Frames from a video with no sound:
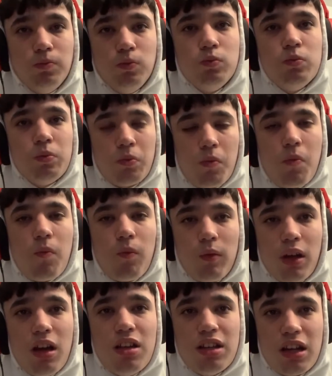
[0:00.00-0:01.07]
I
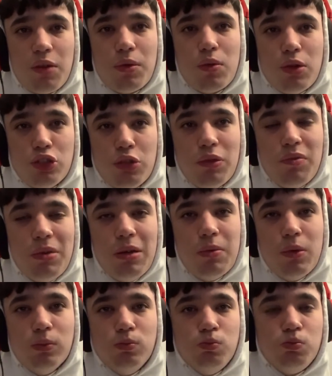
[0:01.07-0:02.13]
think I will watch it with people.